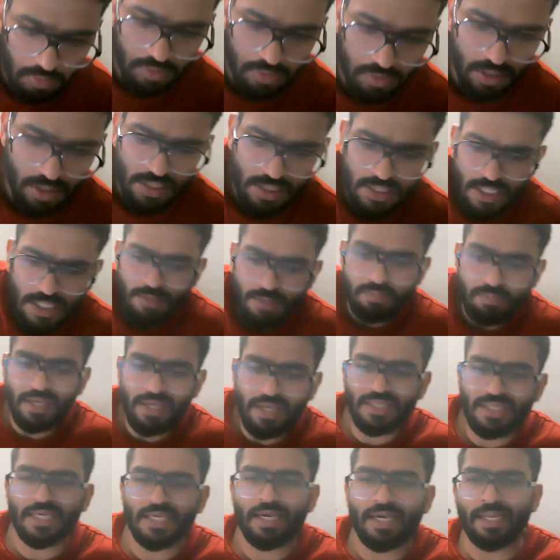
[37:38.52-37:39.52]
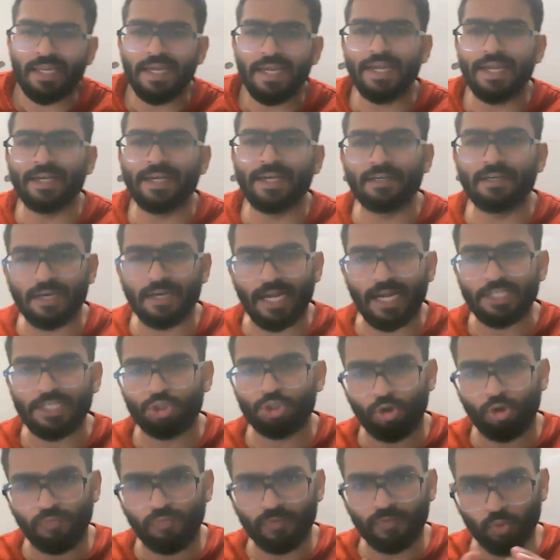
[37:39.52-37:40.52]
this is basically
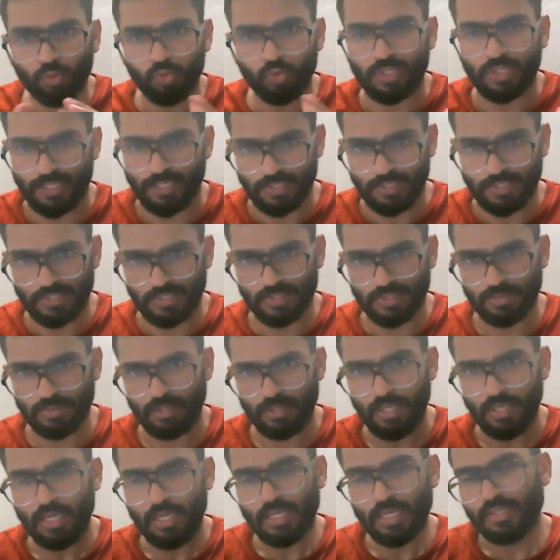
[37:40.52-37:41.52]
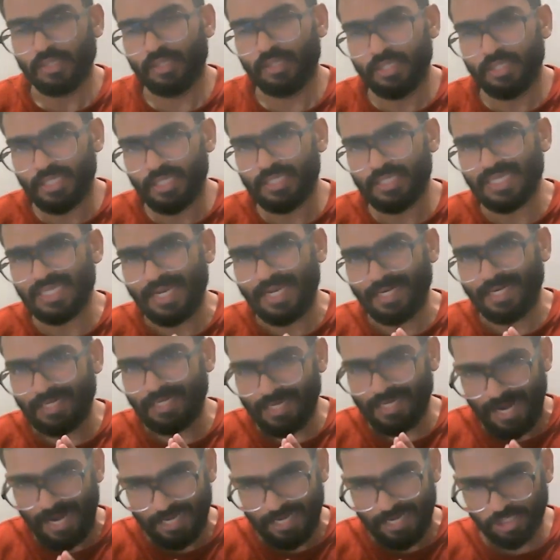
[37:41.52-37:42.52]
interaction of two things. This is
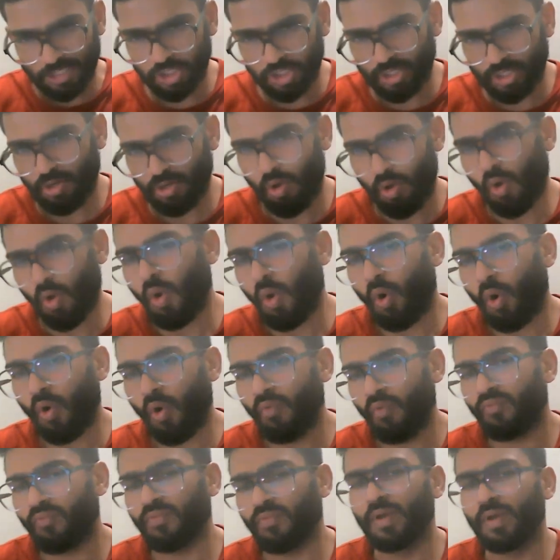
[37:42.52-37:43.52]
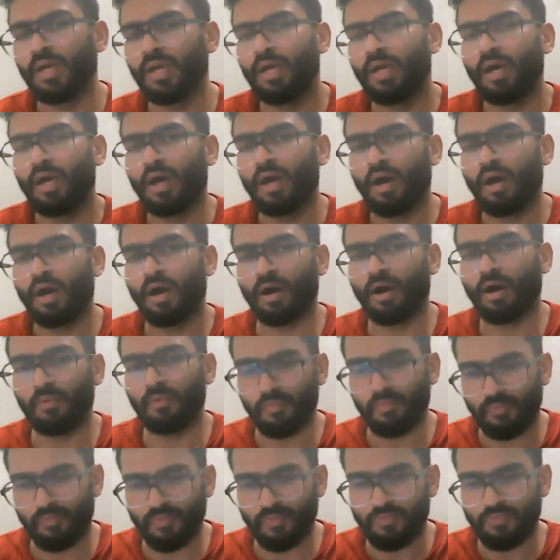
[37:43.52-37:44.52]
interaction of
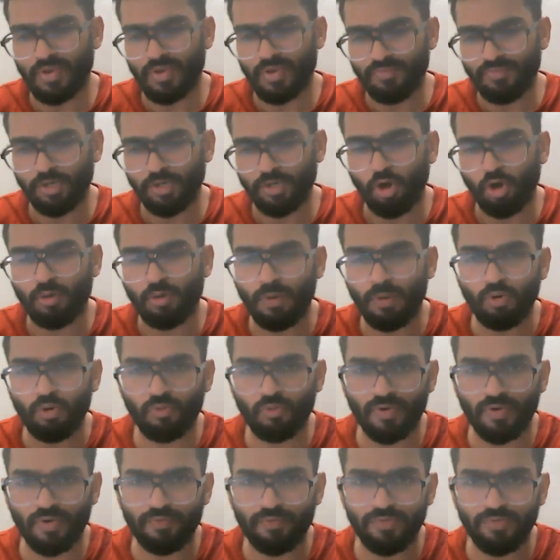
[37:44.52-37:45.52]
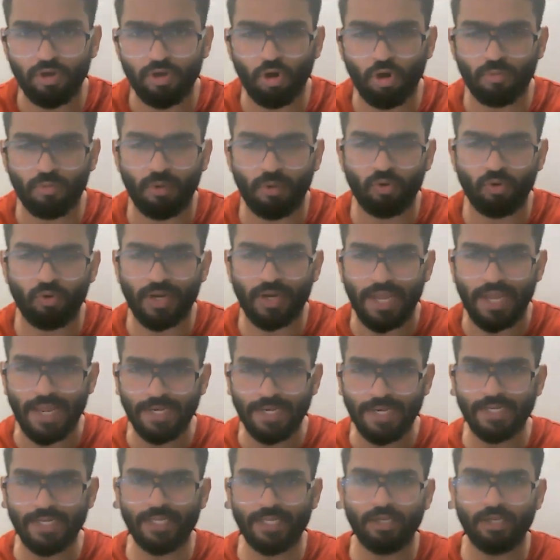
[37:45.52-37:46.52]
when we talk about
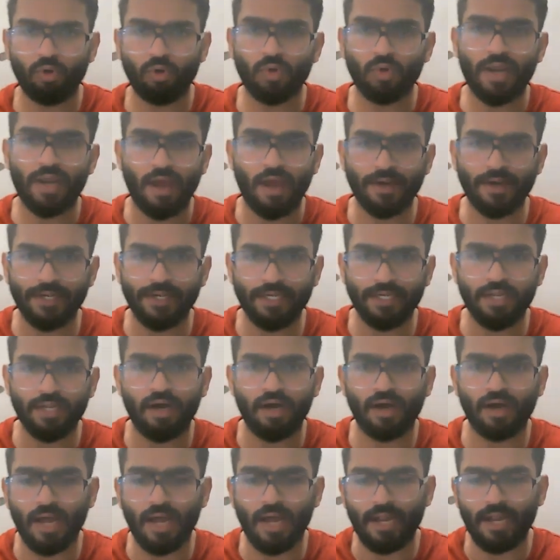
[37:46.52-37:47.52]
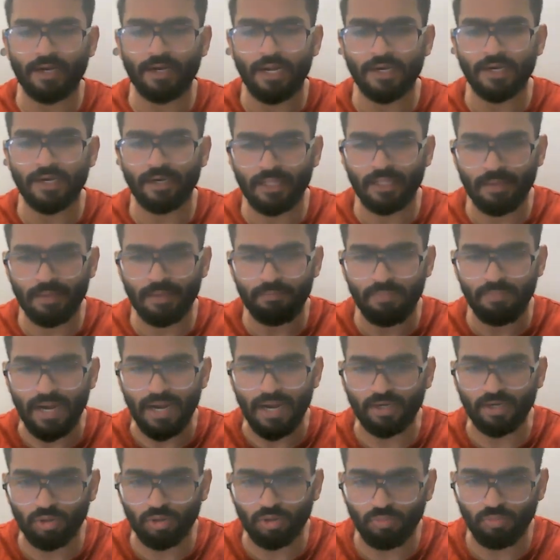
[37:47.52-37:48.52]
El Nino, La Nina, and the
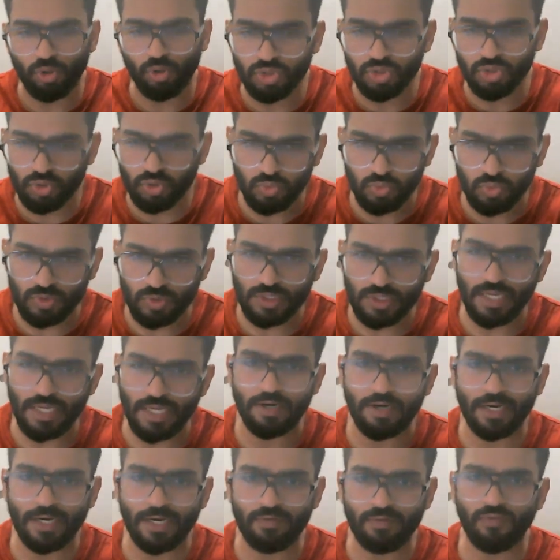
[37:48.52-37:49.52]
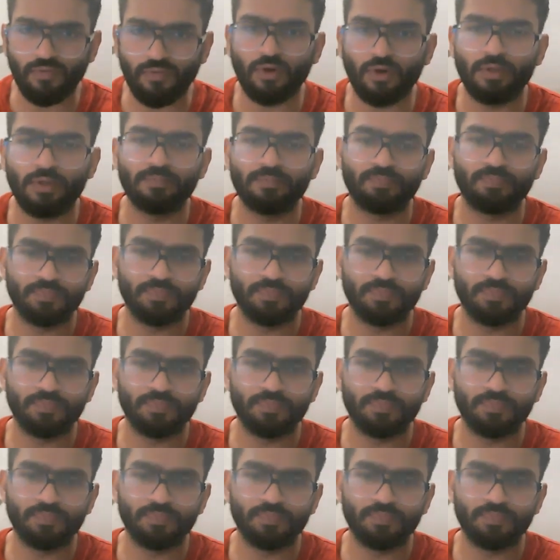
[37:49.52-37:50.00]
impact on monsoons and rainfall.